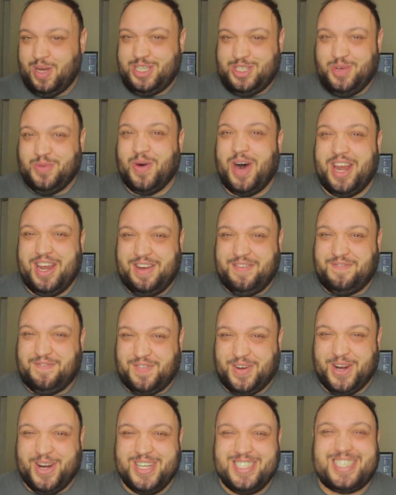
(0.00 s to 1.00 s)
ones you wanted
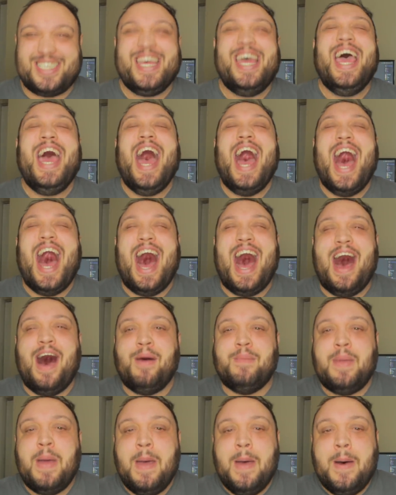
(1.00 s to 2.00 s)
first.
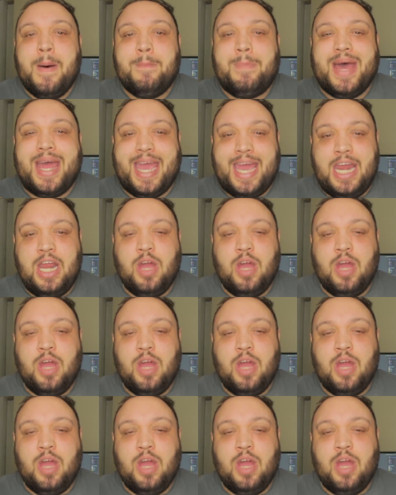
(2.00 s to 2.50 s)
Um, but